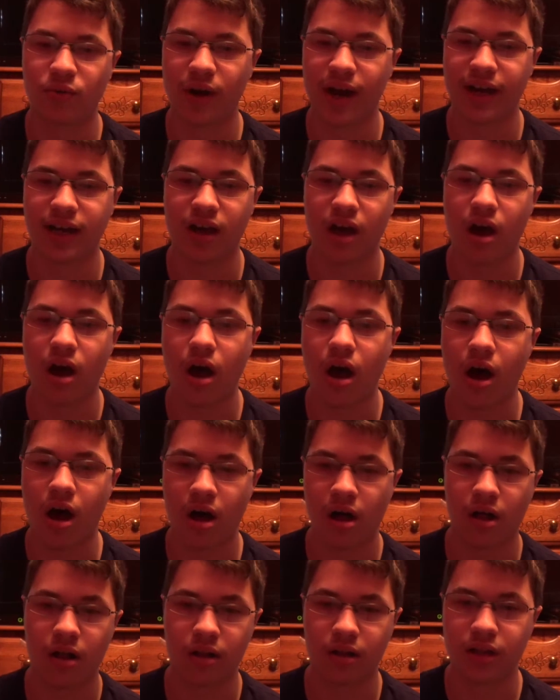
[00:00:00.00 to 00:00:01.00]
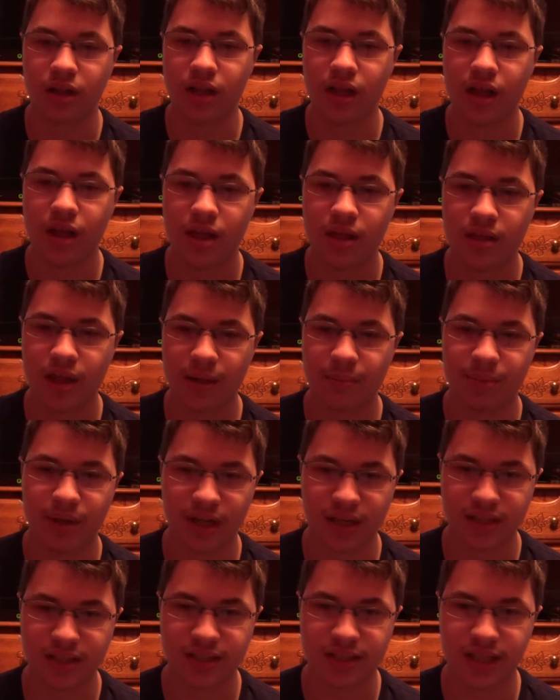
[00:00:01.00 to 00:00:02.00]
read all the
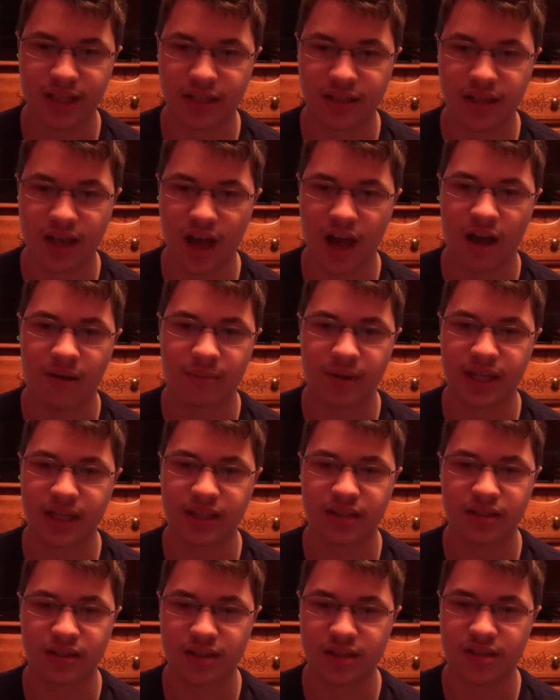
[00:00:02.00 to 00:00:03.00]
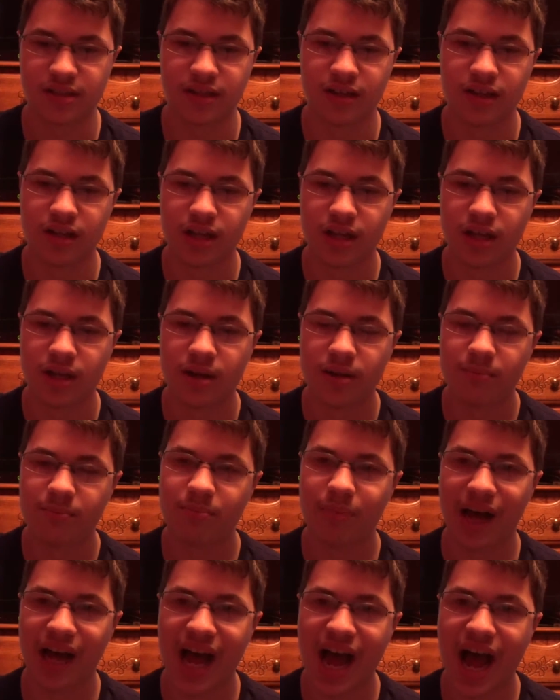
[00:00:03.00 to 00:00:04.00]
books and comics,
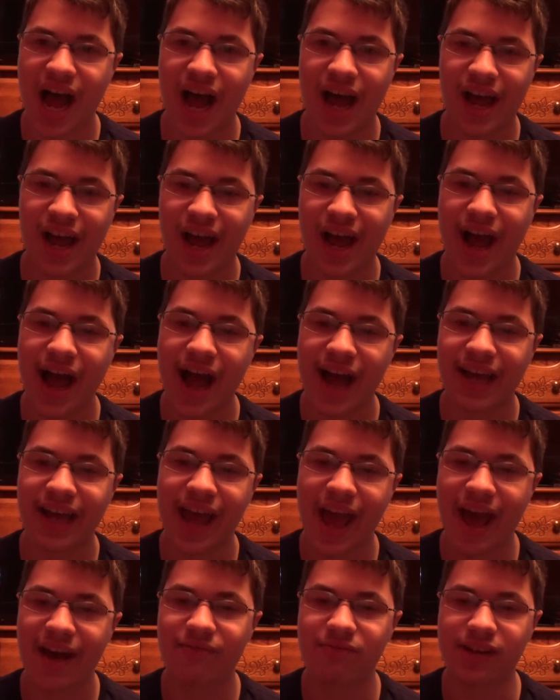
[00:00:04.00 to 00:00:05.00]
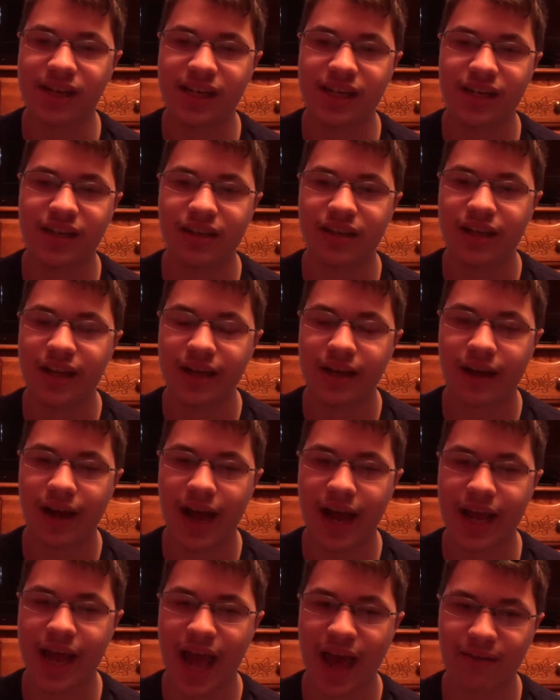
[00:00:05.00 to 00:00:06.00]
but I
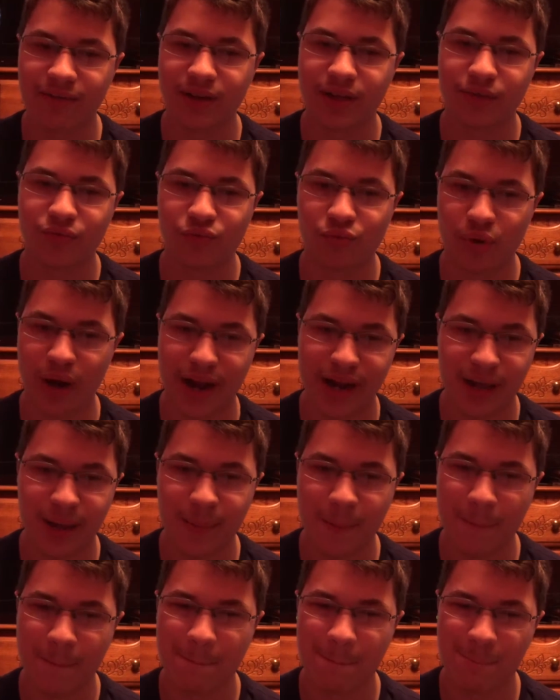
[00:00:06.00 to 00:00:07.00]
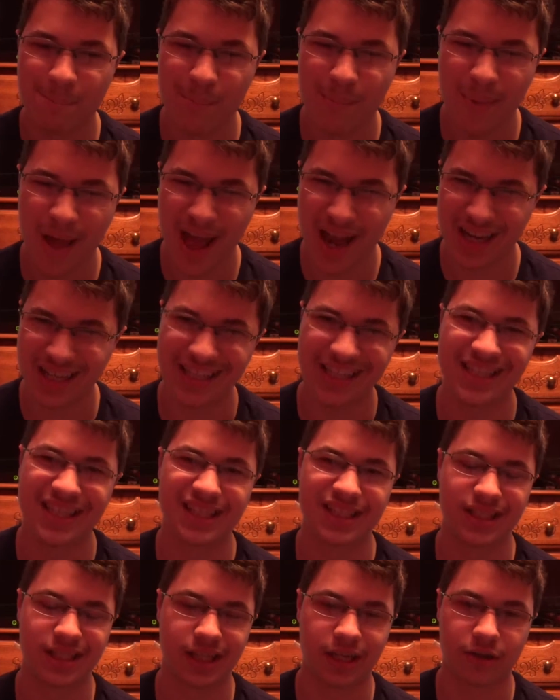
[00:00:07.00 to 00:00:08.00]
haven't read many
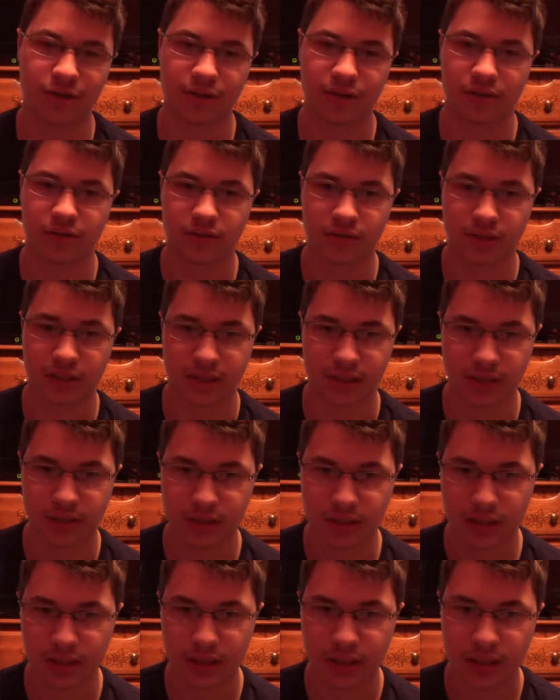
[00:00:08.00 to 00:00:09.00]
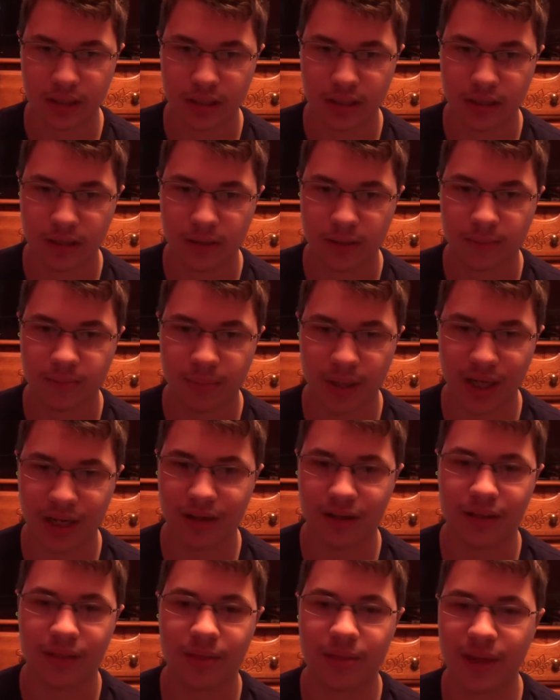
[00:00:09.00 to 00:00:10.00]
serials,
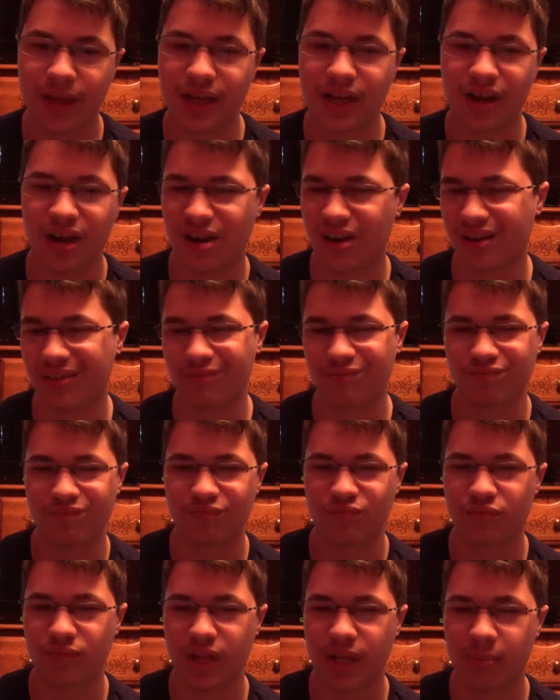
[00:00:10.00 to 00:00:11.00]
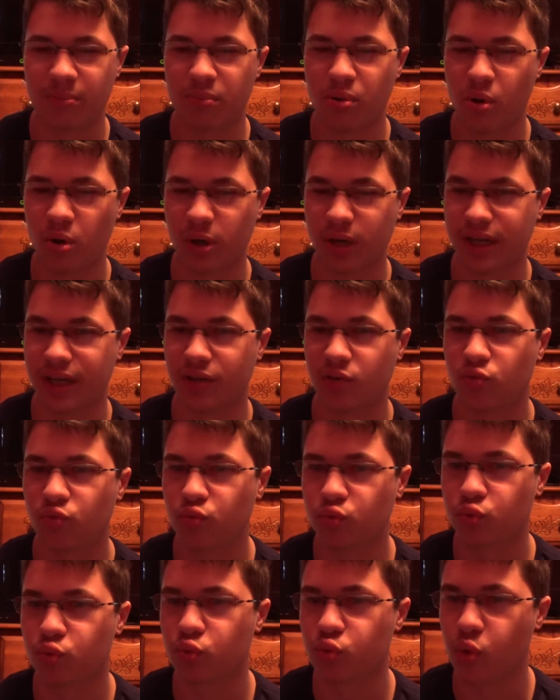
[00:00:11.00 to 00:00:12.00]
but they aren't important
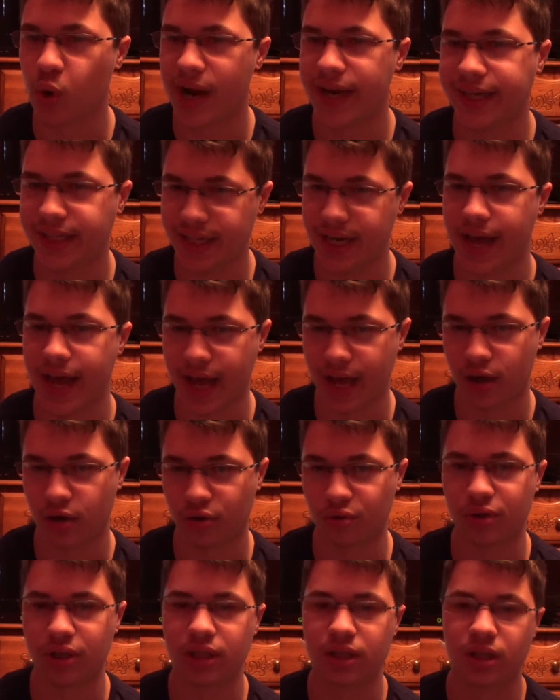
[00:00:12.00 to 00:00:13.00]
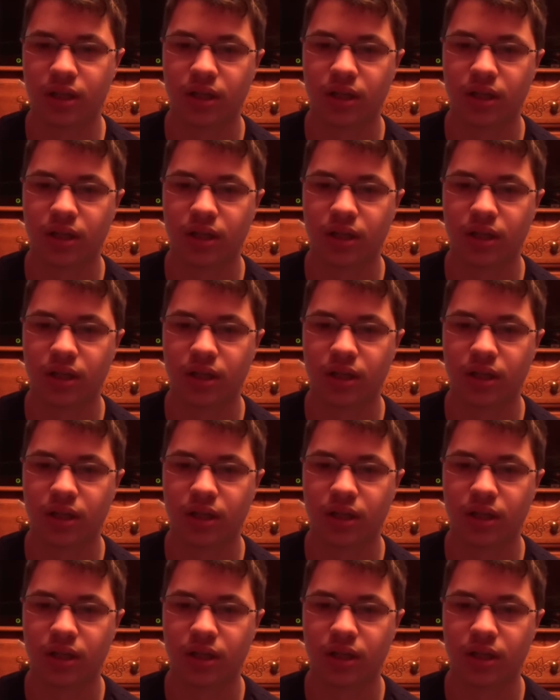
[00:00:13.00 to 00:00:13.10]
right now.